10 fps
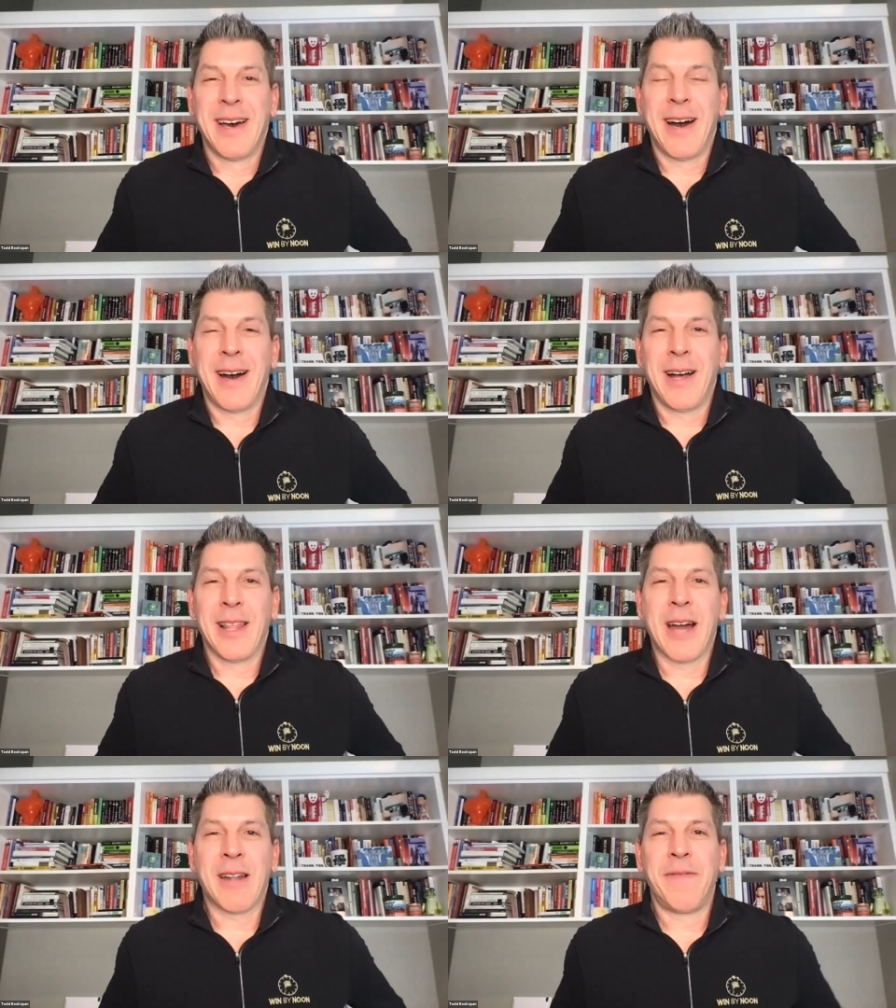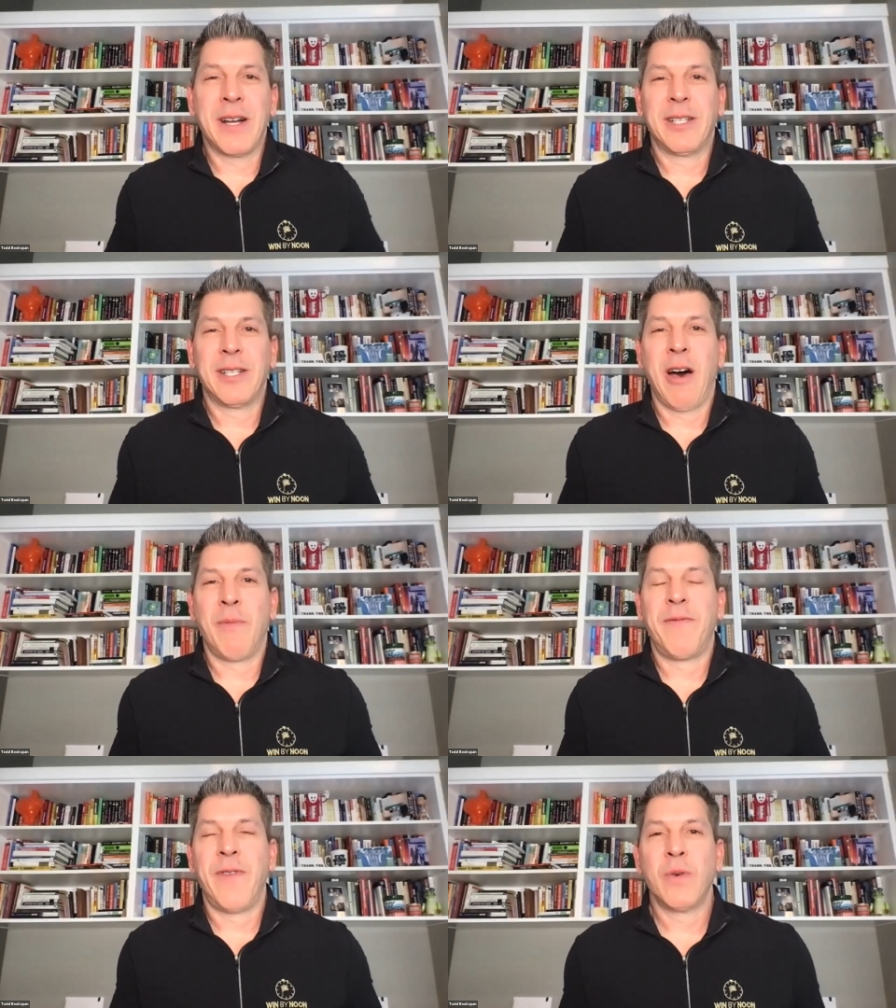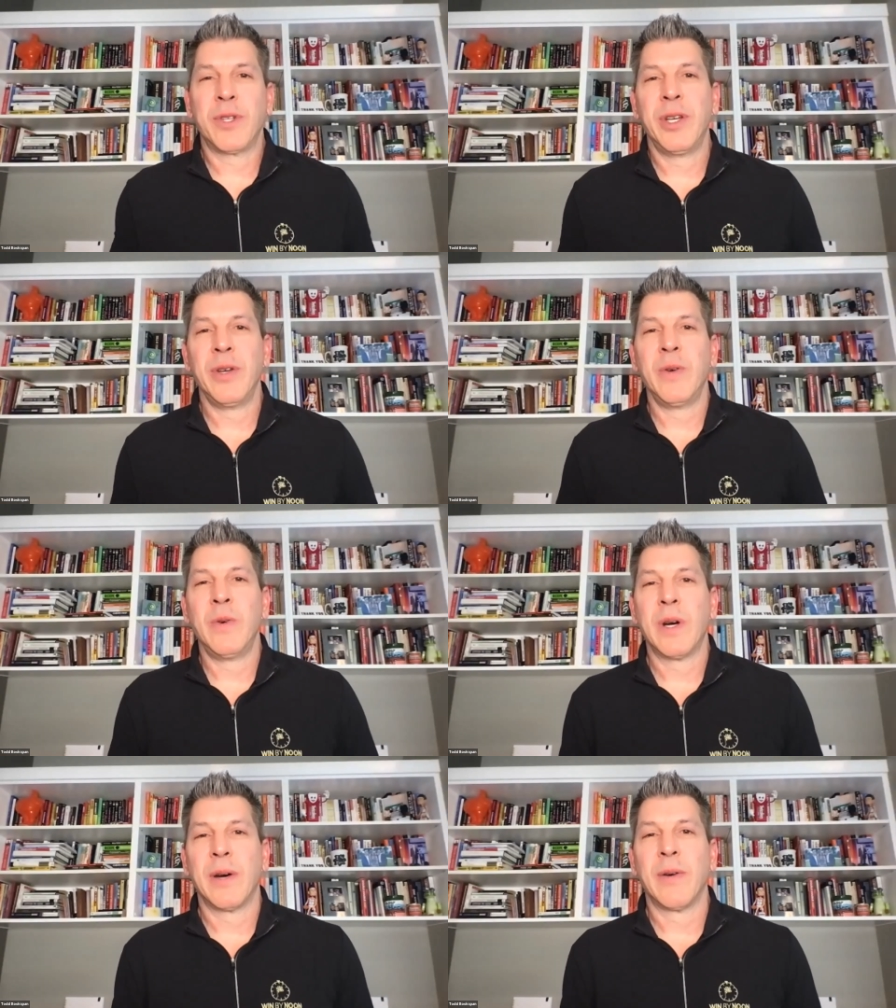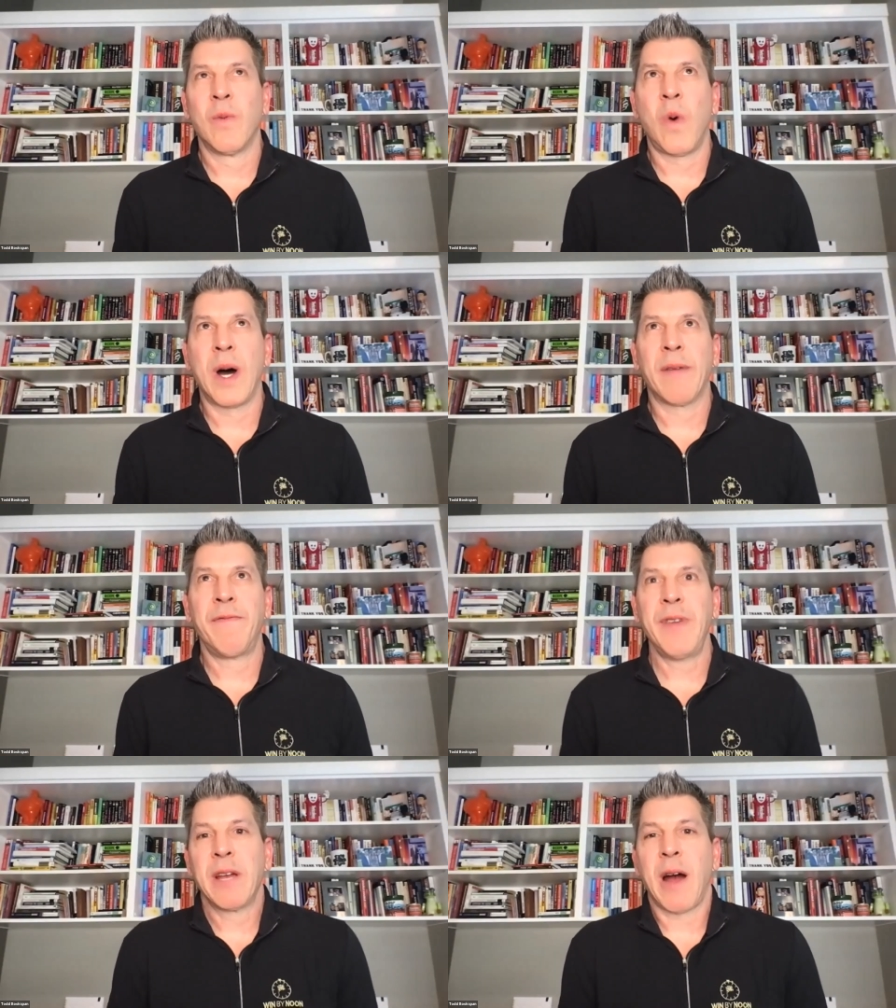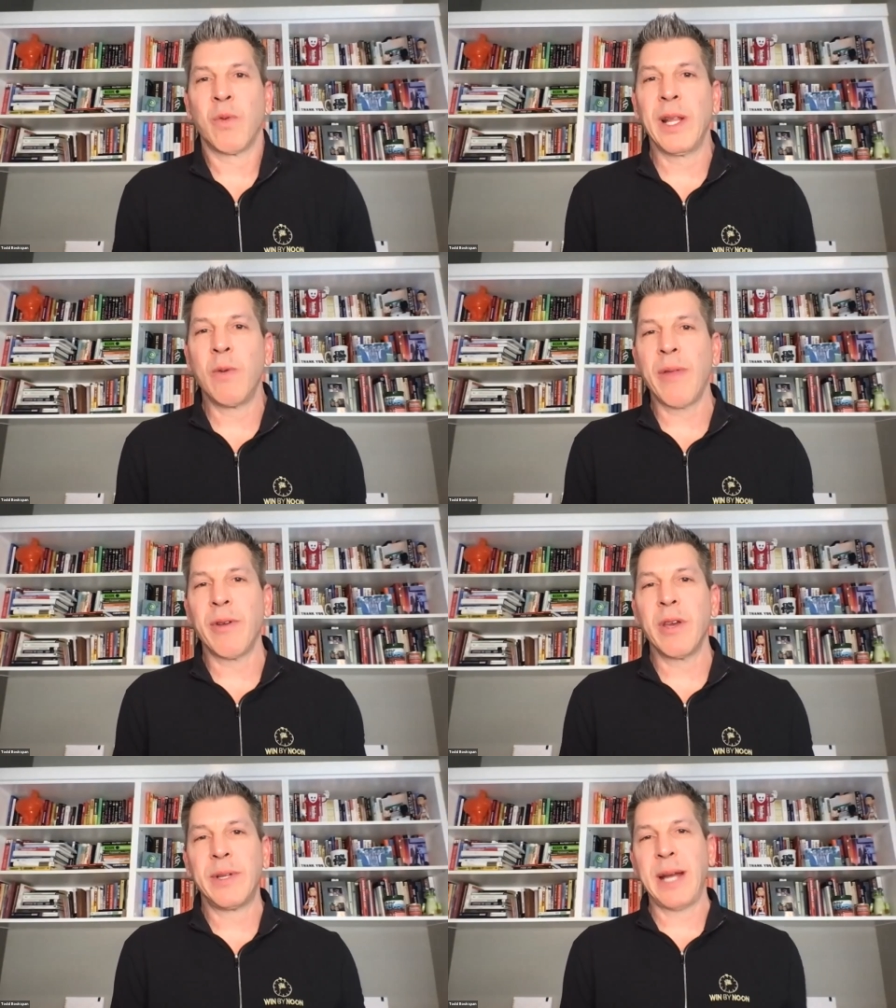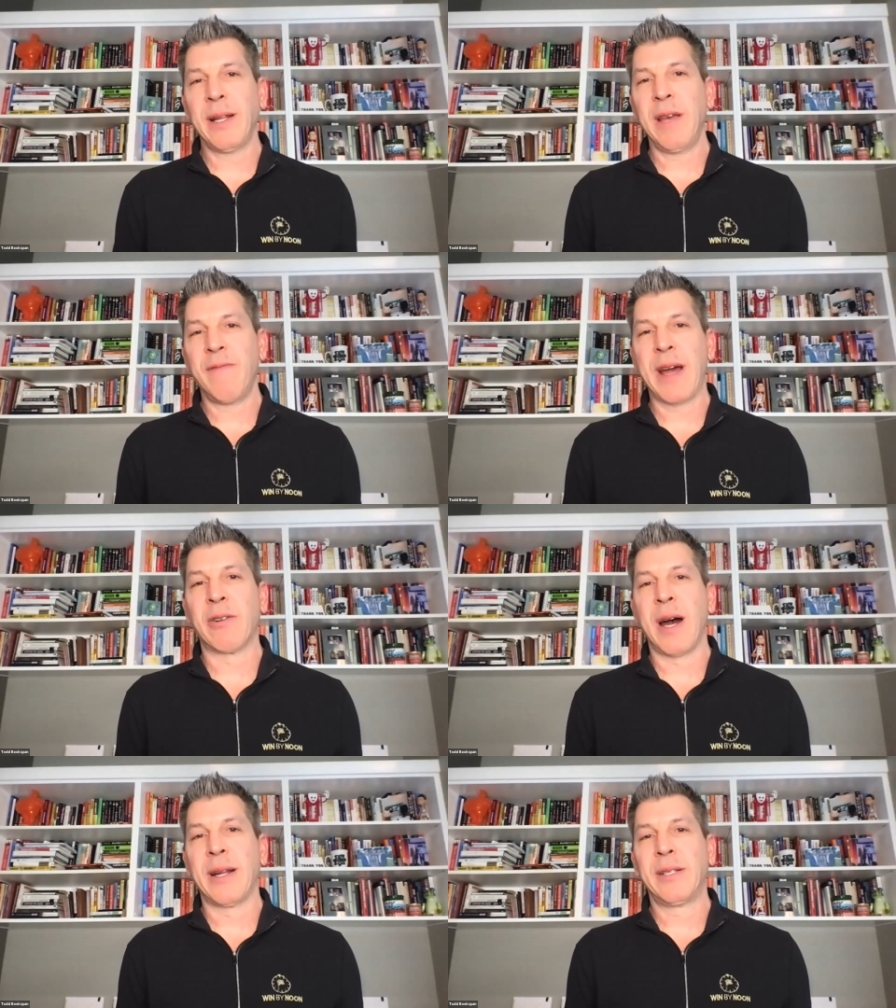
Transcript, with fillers: uh, a lot of fun just to help folks who want to figure out really whether you attended the event or not.